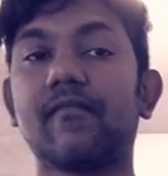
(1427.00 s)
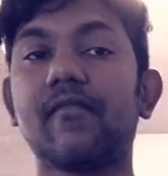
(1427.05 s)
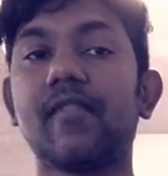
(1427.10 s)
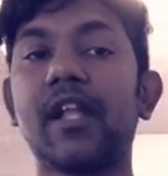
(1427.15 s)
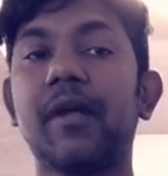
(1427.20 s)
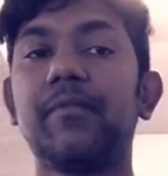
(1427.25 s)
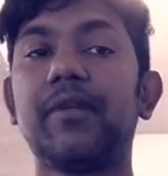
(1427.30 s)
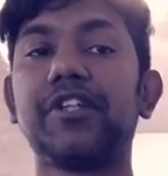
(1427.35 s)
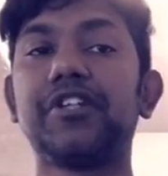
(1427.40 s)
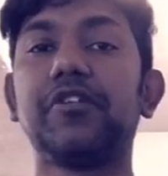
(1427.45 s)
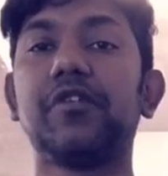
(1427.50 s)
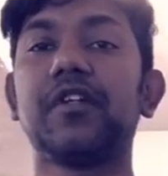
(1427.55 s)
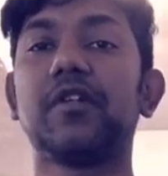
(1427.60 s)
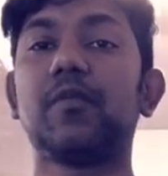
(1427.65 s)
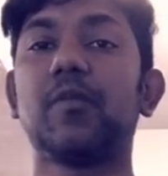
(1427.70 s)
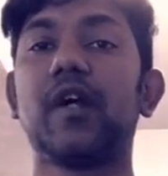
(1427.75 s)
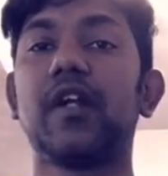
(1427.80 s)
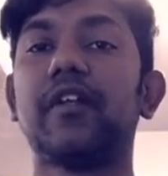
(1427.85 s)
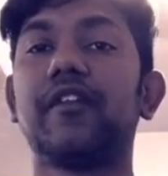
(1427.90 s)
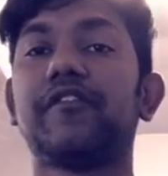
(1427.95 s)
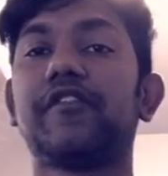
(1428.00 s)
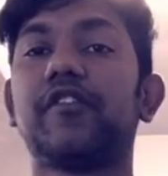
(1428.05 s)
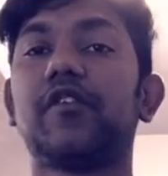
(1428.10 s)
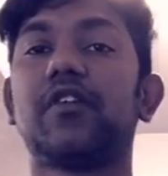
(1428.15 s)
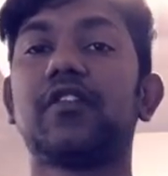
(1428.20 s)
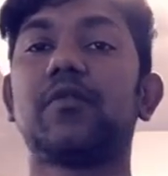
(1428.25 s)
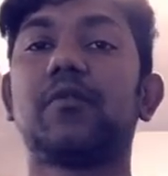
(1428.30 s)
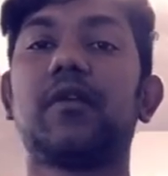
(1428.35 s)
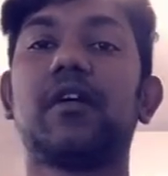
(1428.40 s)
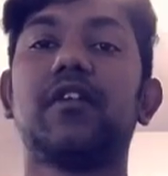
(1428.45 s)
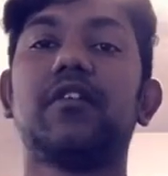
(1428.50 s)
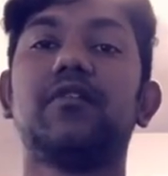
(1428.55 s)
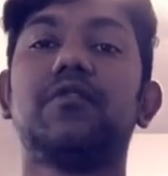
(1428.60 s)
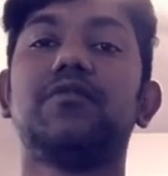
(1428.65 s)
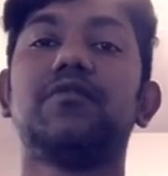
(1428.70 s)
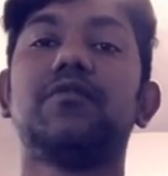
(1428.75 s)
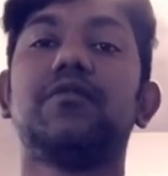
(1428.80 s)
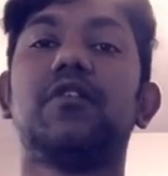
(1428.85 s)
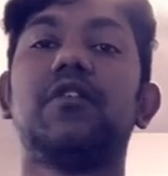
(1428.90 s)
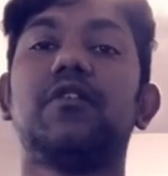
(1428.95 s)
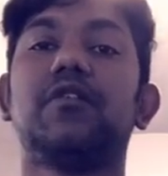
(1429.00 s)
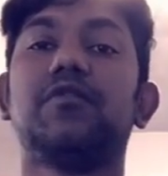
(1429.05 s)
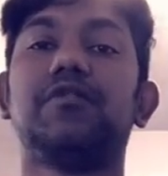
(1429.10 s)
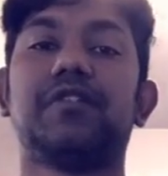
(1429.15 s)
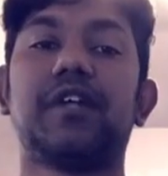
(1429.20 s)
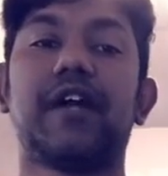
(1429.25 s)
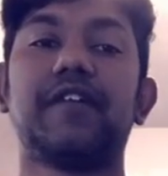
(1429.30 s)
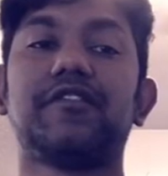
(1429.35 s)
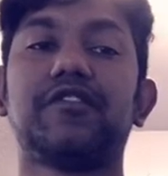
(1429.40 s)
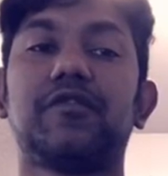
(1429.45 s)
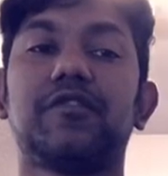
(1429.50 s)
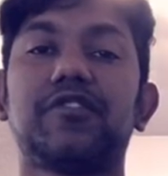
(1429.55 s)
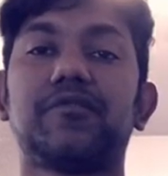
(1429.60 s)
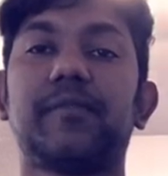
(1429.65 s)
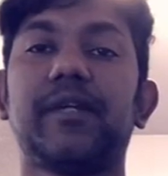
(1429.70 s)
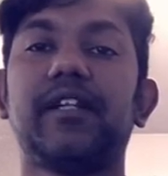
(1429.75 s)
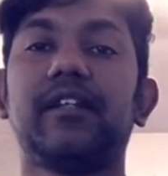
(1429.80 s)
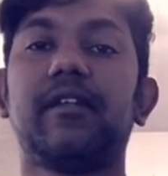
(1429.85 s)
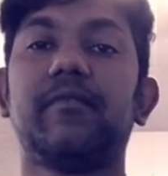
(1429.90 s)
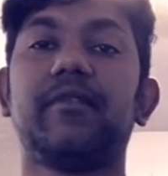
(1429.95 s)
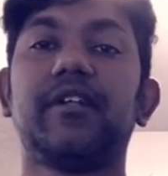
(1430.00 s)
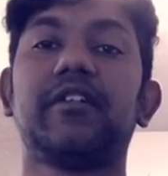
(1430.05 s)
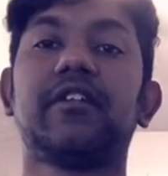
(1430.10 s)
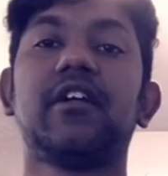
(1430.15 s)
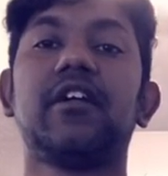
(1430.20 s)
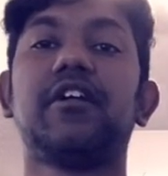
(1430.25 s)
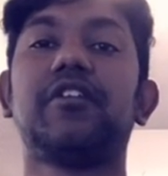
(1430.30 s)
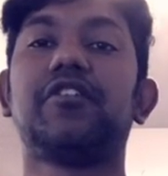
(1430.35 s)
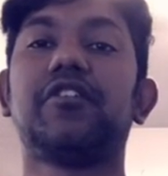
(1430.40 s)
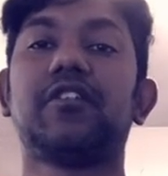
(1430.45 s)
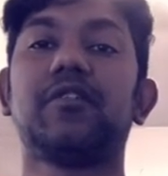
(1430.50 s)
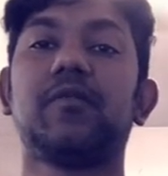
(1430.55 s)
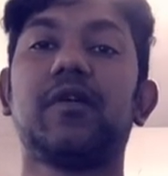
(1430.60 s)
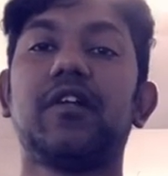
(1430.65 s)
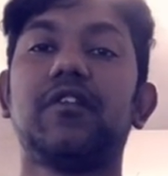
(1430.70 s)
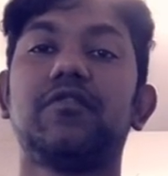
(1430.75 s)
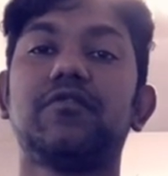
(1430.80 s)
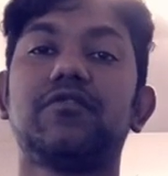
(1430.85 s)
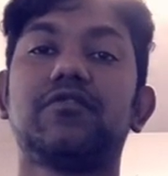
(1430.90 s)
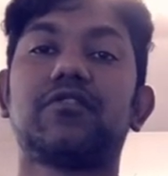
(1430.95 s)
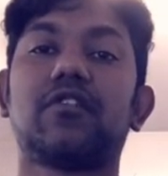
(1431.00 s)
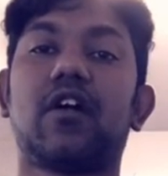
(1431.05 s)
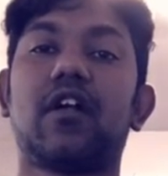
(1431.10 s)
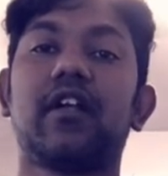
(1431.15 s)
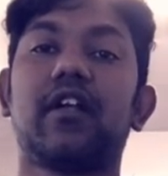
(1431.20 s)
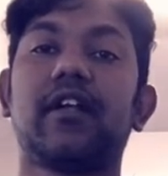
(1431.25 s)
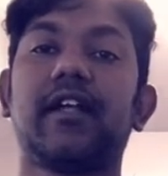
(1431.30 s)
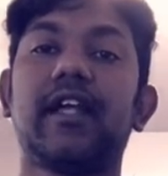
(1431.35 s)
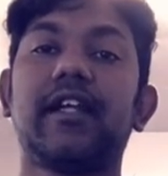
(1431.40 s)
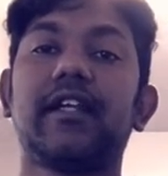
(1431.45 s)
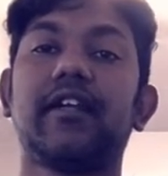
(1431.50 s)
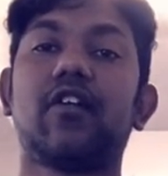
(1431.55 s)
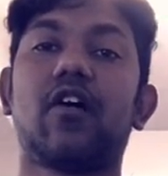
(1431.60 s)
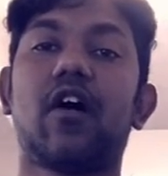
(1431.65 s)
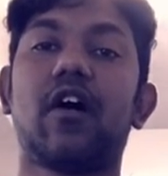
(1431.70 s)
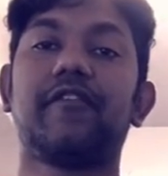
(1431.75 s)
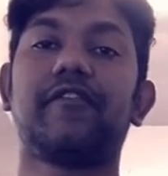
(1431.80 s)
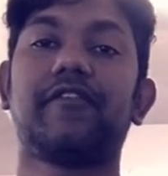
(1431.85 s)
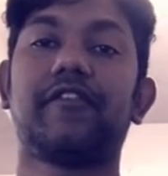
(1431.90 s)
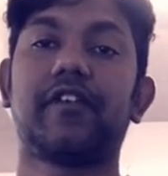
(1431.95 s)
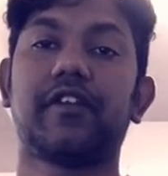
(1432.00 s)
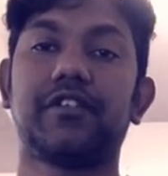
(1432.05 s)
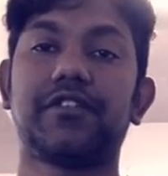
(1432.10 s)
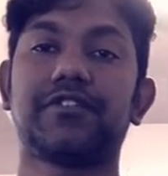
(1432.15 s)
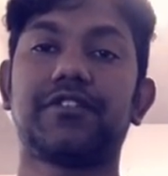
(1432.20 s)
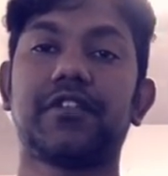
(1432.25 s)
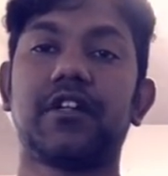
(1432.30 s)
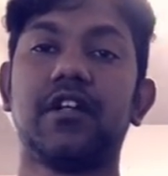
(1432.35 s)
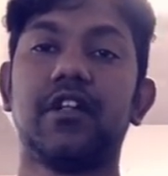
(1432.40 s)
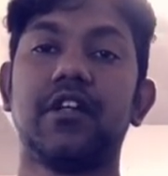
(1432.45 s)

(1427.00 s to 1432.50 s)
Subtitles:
but you're the one. If you're the one who drives over speed limit, you're the one who's getting caught first.